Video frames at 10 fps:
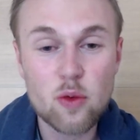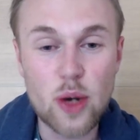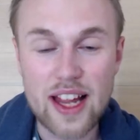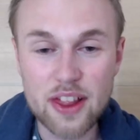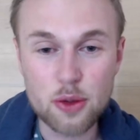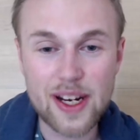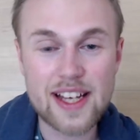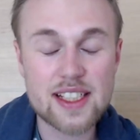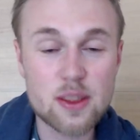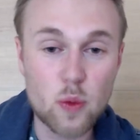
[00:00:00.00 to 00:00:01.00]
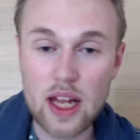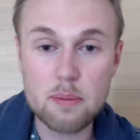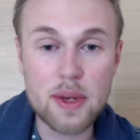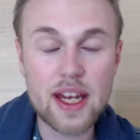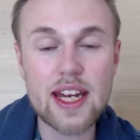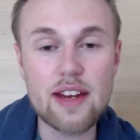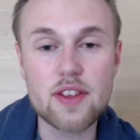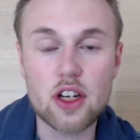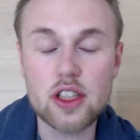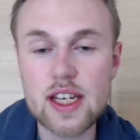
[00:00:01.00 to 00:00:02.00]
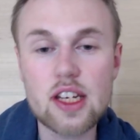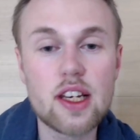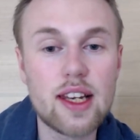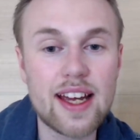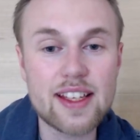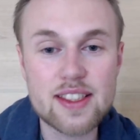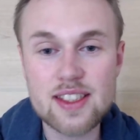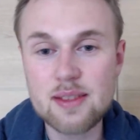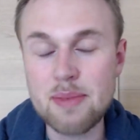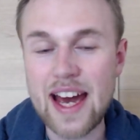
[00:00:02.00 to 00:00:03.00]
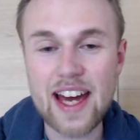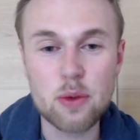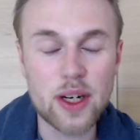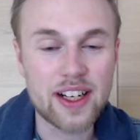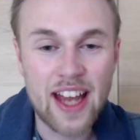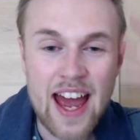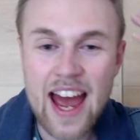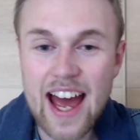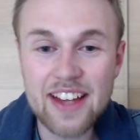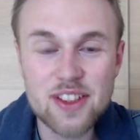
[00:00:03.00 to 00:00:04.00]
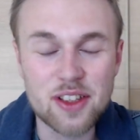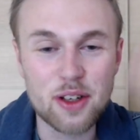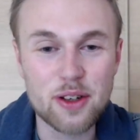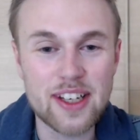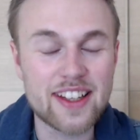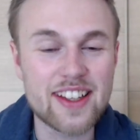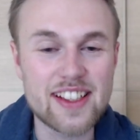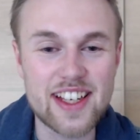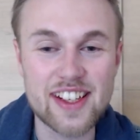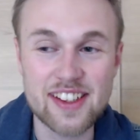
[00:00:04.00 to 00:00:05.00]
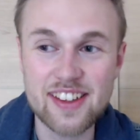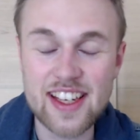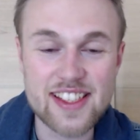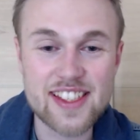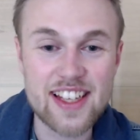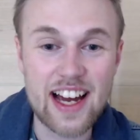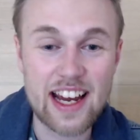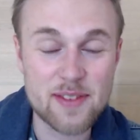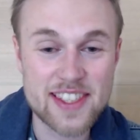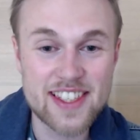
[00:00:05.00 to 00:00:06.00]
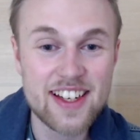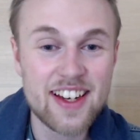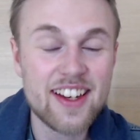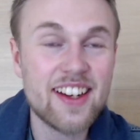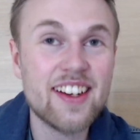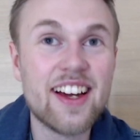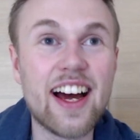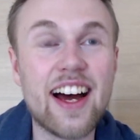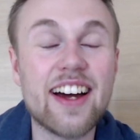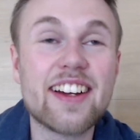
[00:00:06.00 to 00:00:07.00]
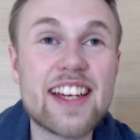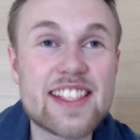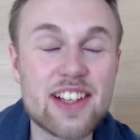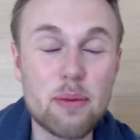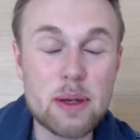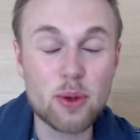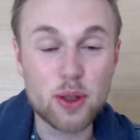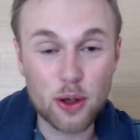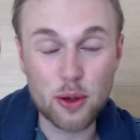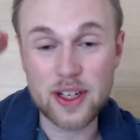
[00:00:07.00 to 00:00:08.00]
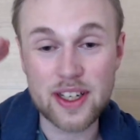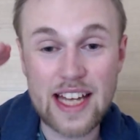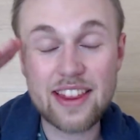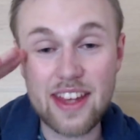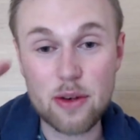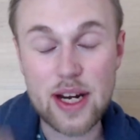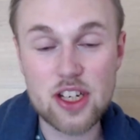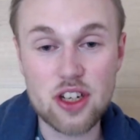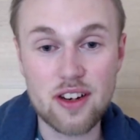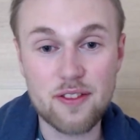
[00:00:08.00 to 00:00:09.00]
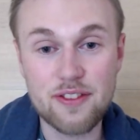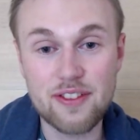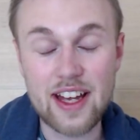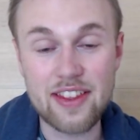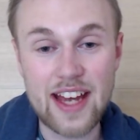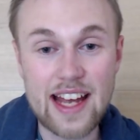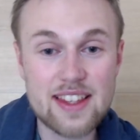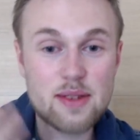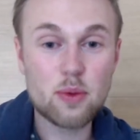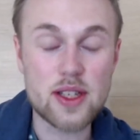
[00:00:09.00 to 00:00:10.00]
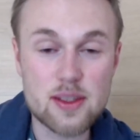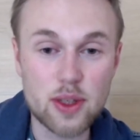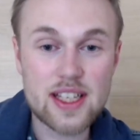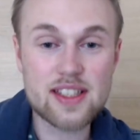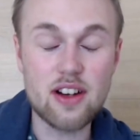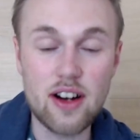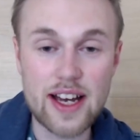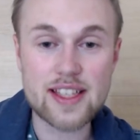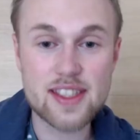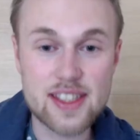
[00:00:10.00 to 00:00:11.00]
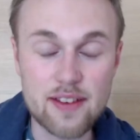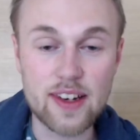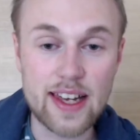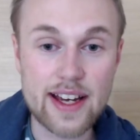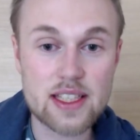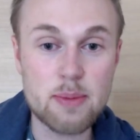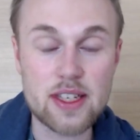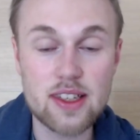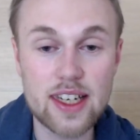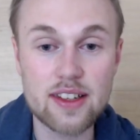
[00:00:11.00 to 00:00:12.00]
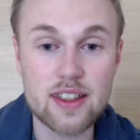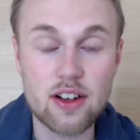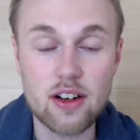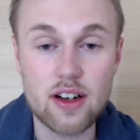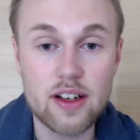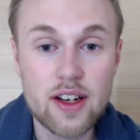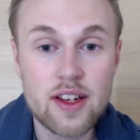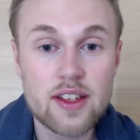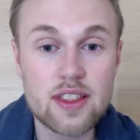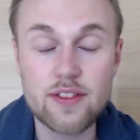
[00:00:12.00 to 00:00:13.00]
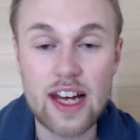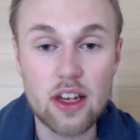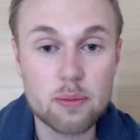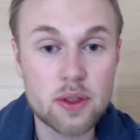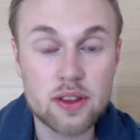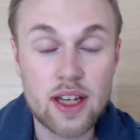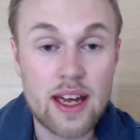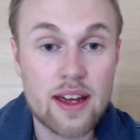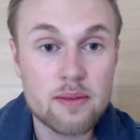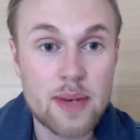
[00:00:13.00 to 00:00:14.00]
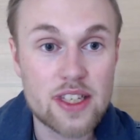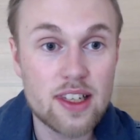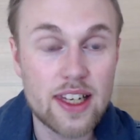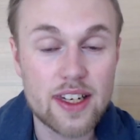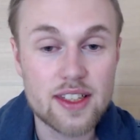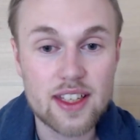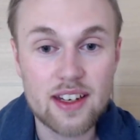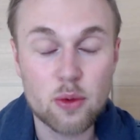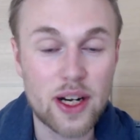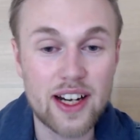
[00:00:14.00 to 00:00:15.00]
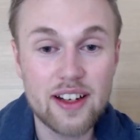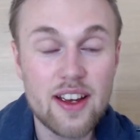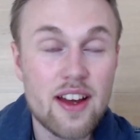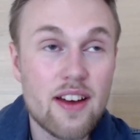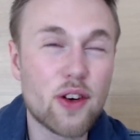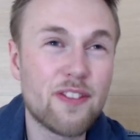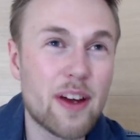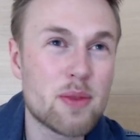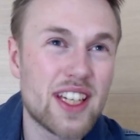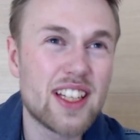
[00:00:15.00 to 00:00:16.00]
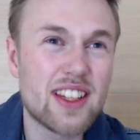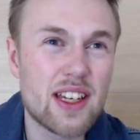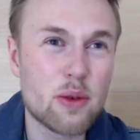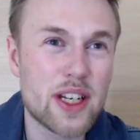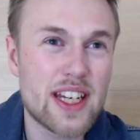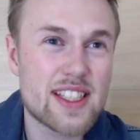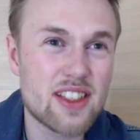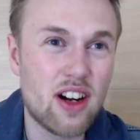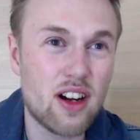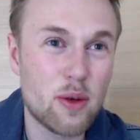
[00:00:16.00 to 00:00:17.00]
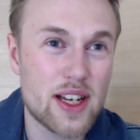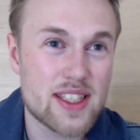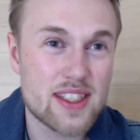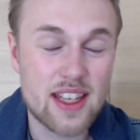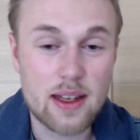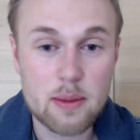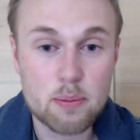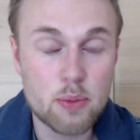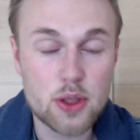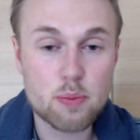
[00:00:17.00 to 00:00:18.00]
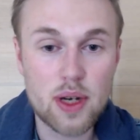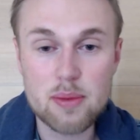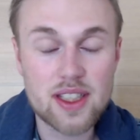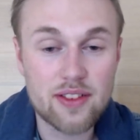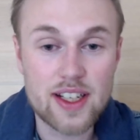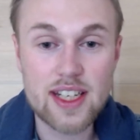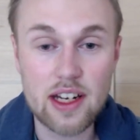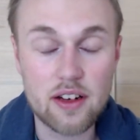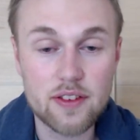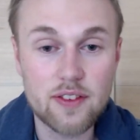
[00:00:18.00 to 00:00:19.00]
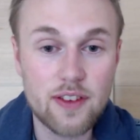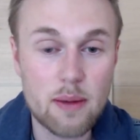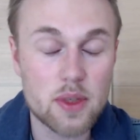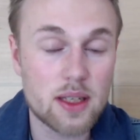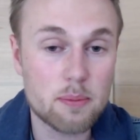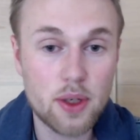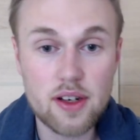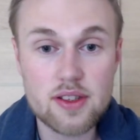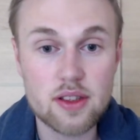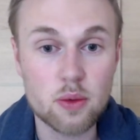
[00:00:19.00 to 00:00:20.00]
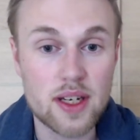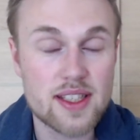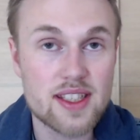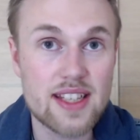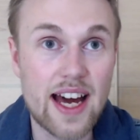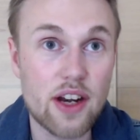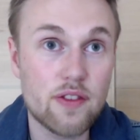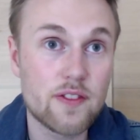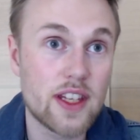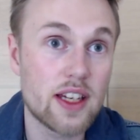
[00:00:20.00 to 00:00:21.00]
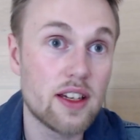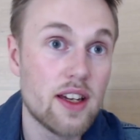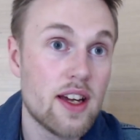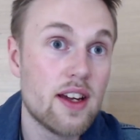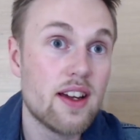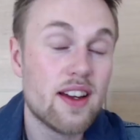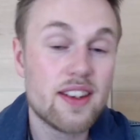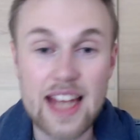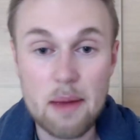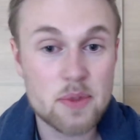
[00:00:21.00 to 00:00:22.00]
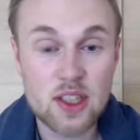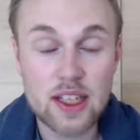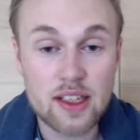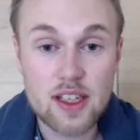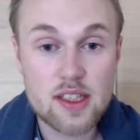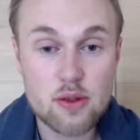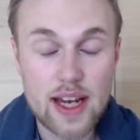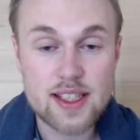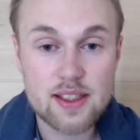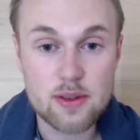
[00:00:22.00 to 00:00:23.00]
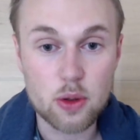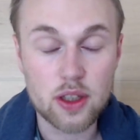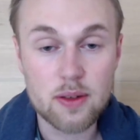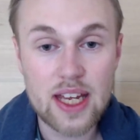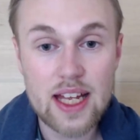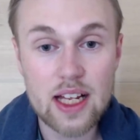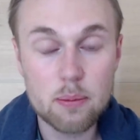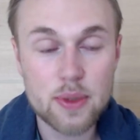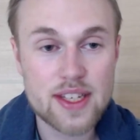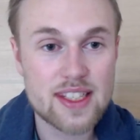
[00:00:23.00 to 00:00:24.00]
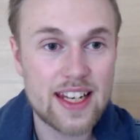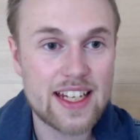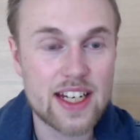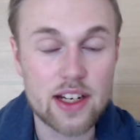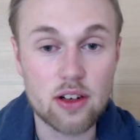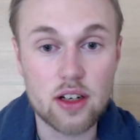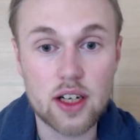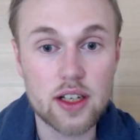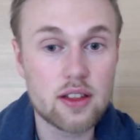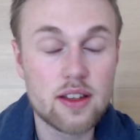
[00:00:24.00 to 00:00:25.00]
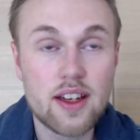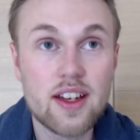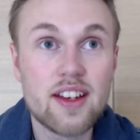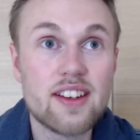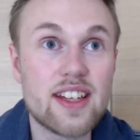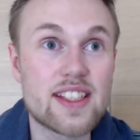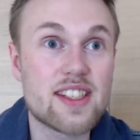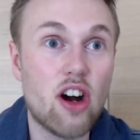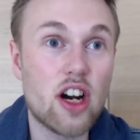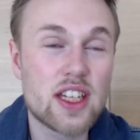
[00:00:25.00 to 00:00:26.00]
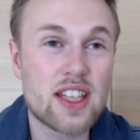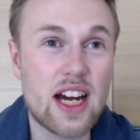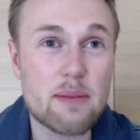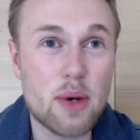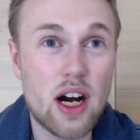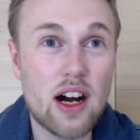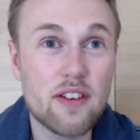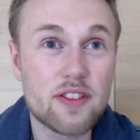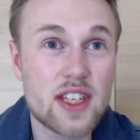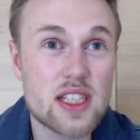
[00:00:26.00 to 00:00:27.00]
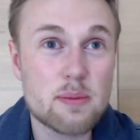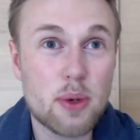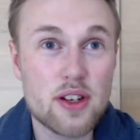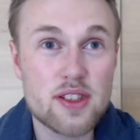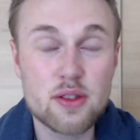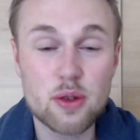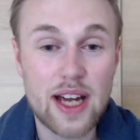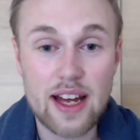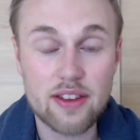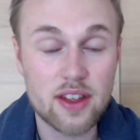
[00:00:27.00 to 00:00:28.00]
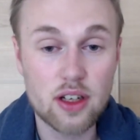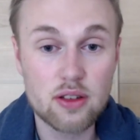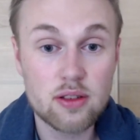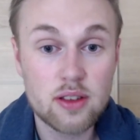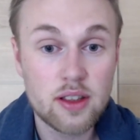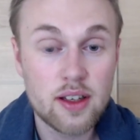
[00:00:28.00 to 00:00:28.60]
well dressed, well behaved, articulate man wearing a hat, you know, like they did in his times. Uh, he saw people going that direction, and that was what he saw as civilized masculinity or developed uh, masculinity. Where for femininity, what he saw was uh, the most primitive idea of the feminine person was that of the damsel in distress or the helpless lady or this archetype of this person who had no